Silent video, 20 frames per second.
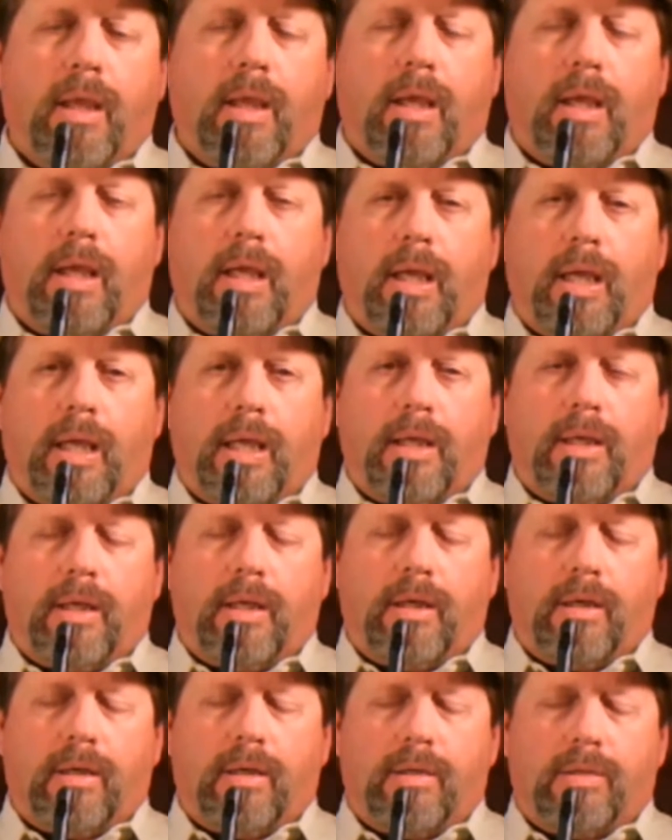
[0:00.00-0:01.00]
And
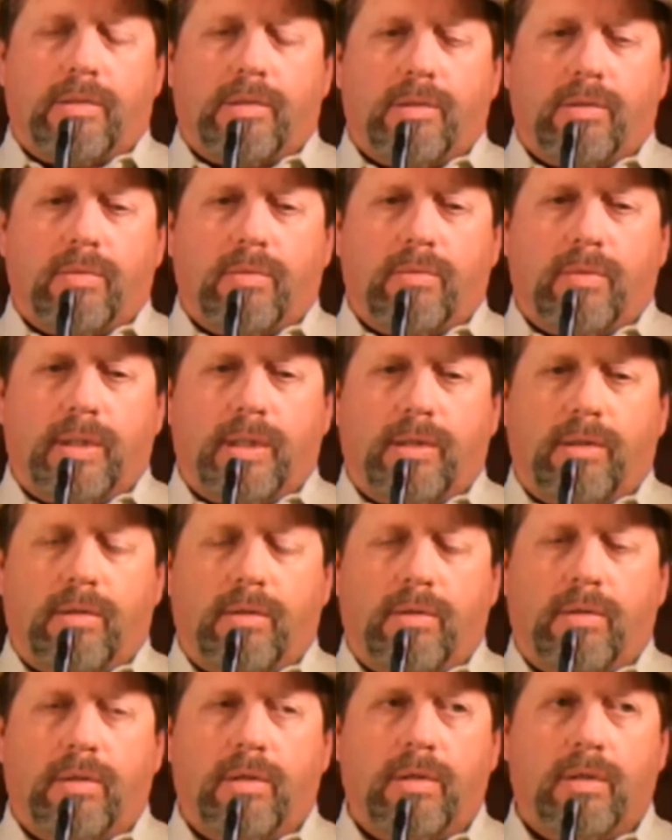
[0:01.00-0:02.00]
so we
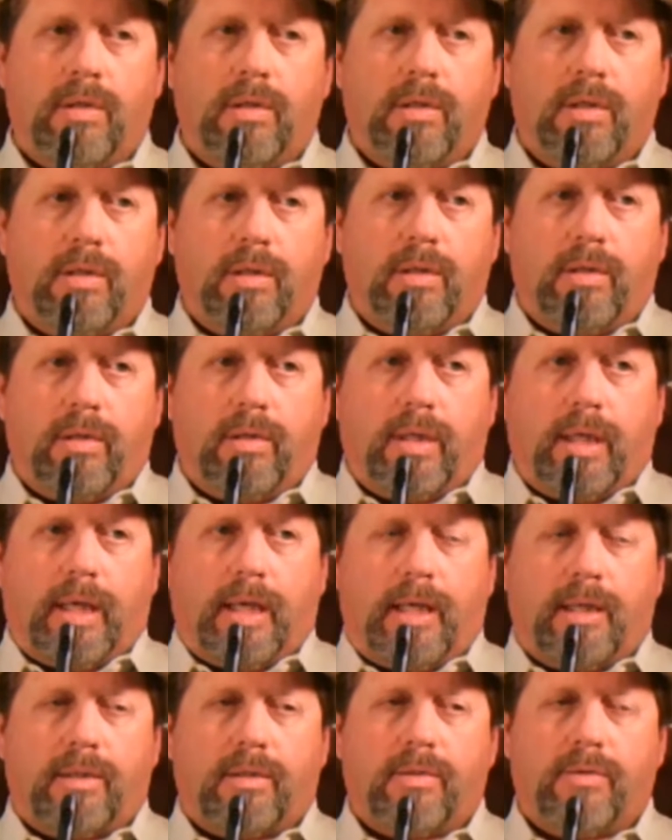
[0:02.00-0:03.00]
do
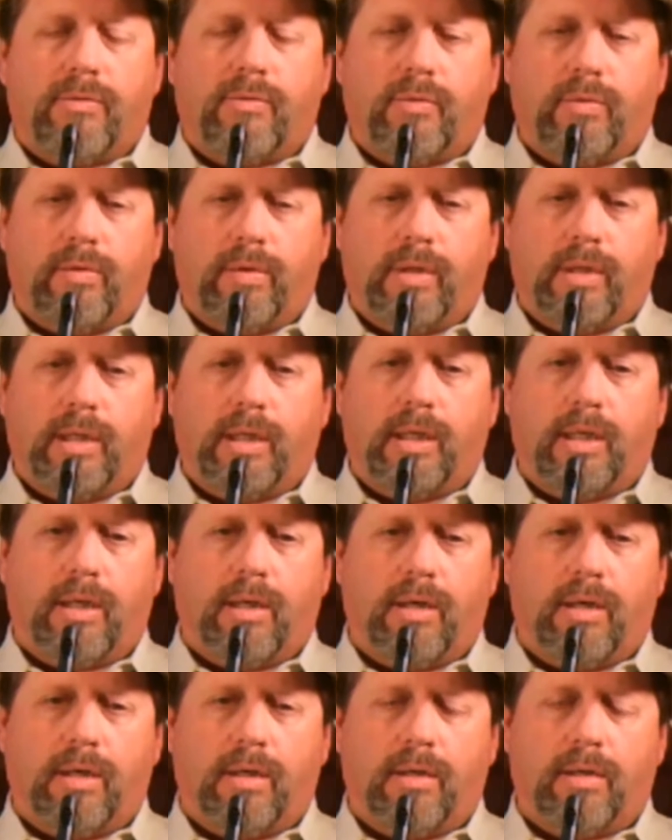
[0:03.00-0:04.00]
that for the
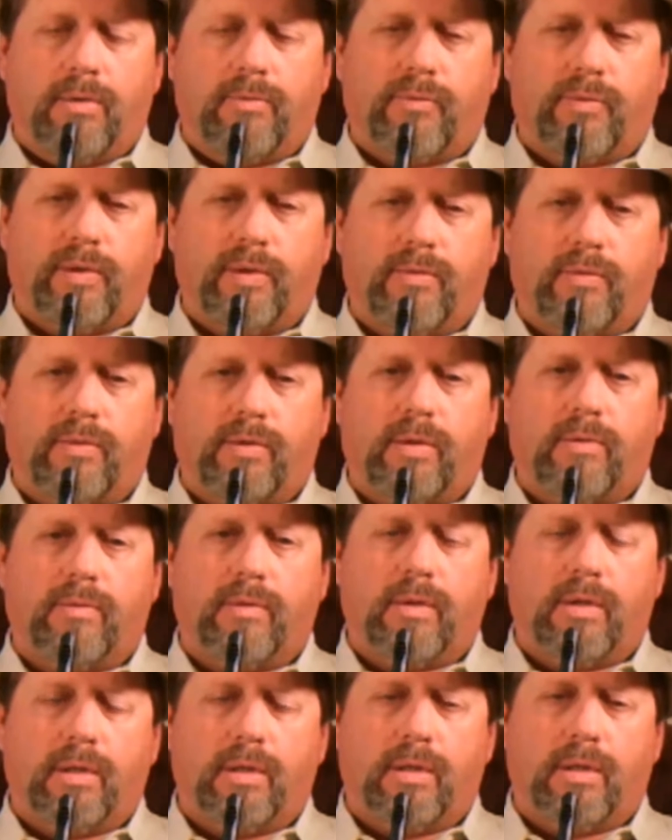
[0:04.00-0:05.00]
fifth
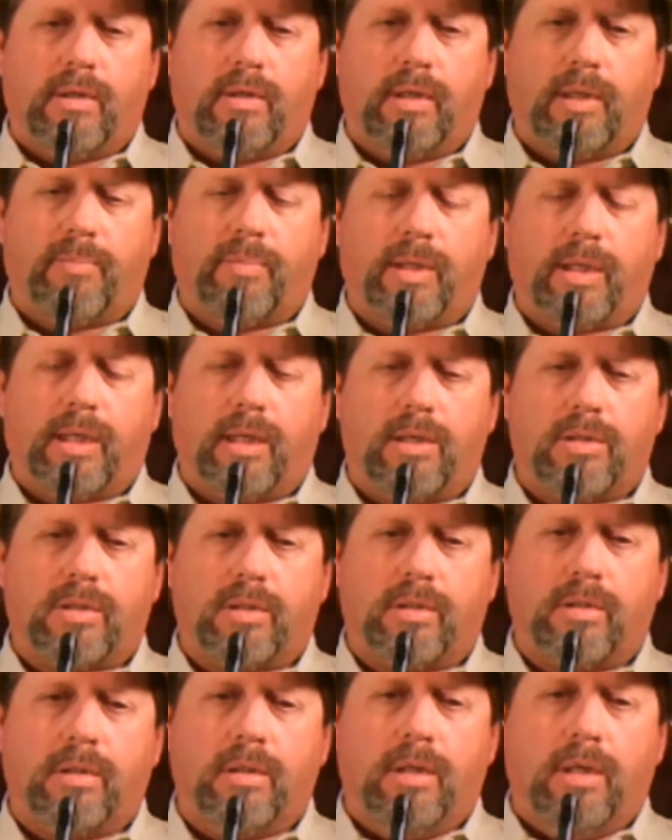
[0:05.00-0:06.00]

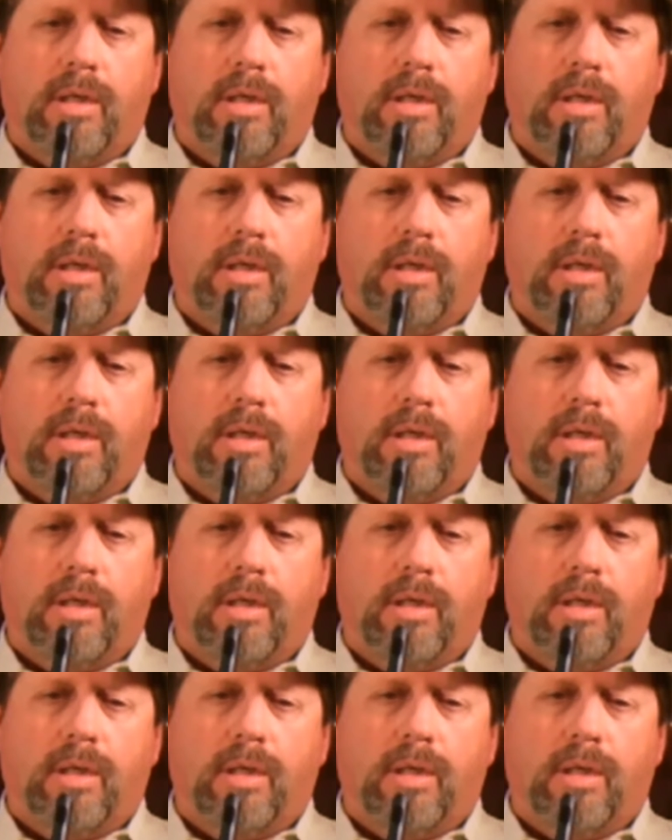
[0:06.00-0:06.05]
application,